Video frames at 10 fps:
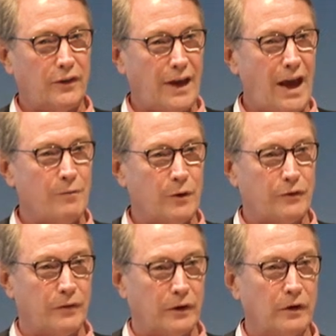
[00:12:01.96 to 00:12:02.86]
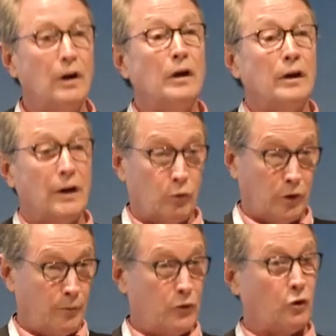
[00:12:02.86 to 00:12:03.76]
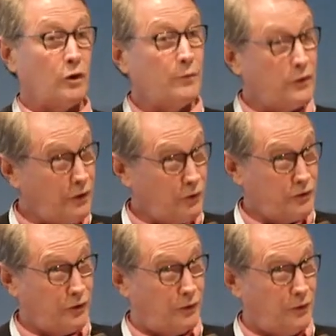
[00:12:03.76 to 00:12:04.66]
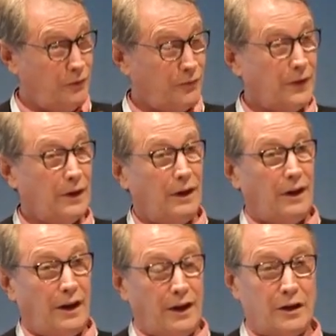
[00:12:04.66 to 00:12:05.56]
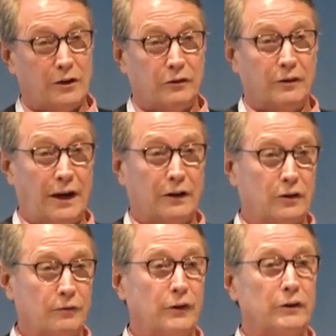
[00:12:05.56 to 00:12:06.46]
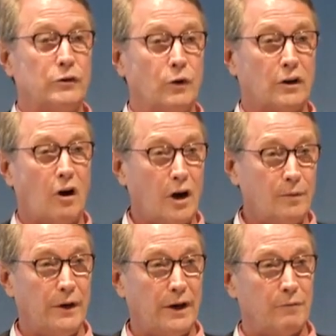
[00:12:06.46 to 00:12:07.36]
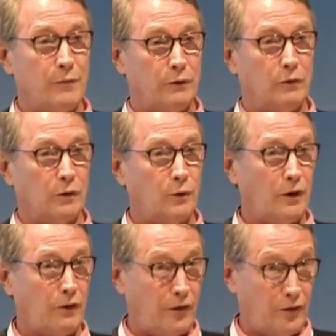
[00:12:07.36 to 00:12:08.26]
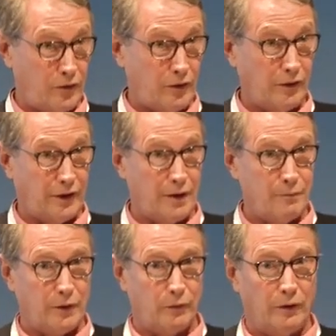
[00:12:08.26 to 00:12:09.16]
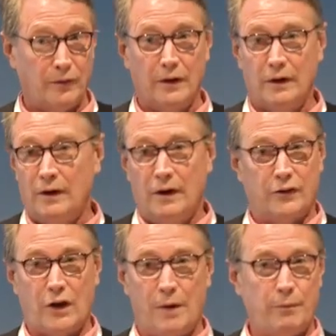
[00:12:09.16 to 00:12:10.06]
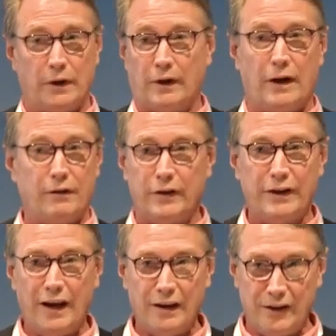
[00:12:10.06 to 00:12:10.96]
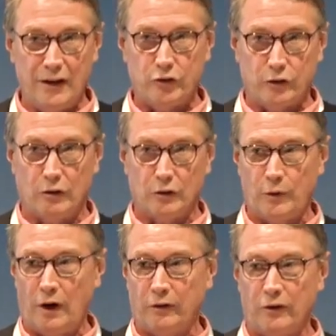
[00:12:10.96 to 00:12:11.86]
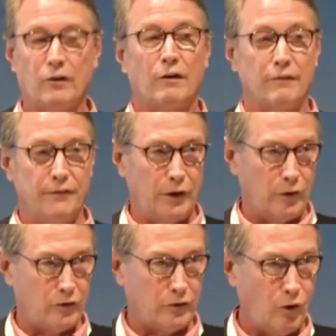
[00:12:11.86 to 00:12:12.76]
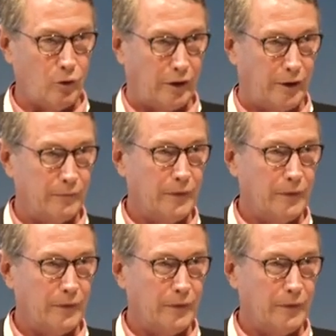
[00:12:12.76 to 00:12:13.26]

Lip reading: to the atmosphere, it will absorb CO2 and convert to a carbonate mineral rather than a silicate mineral. It's happening every day in nature all around us, very slowly.